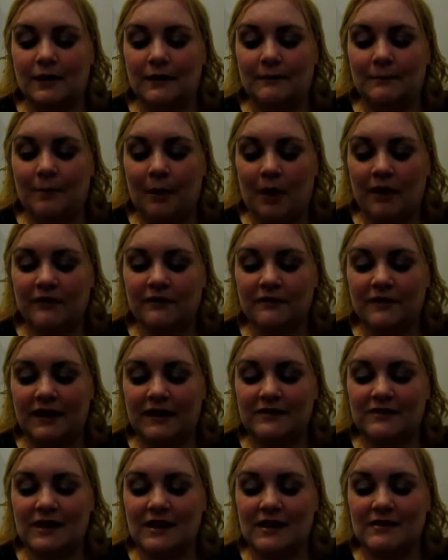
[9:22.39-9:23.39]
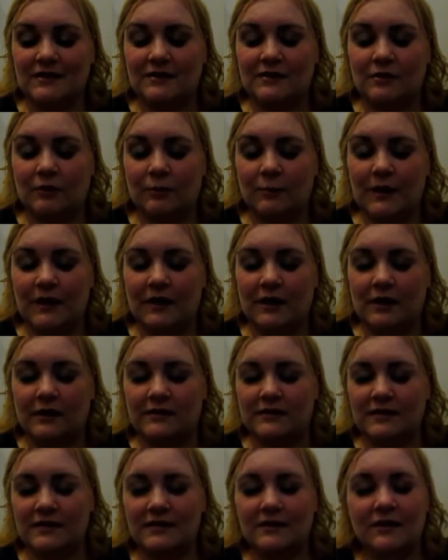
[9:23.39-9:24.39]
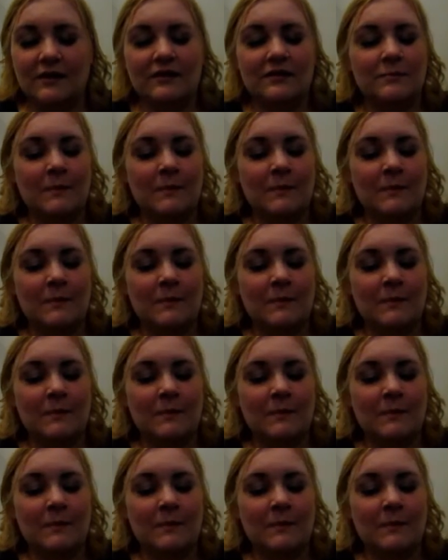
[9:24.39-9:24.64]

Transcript: bottle, like, says, may cause dizziness,